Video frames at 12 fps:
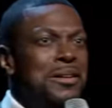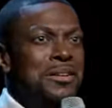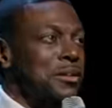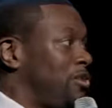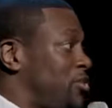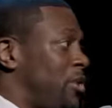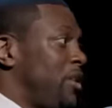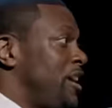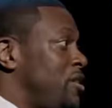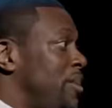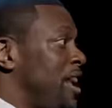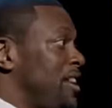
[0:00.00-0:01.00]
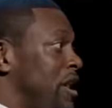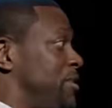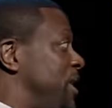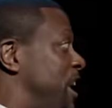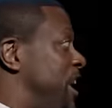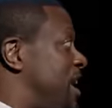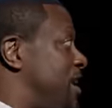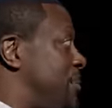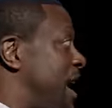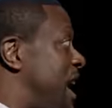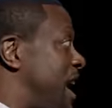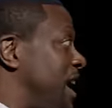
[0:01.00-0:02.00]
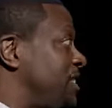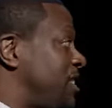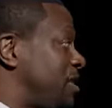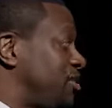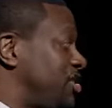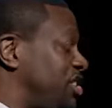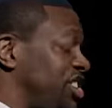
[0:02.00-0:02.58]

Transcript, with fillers: And she won't let nobody in there but Gayle and Maya Angelou.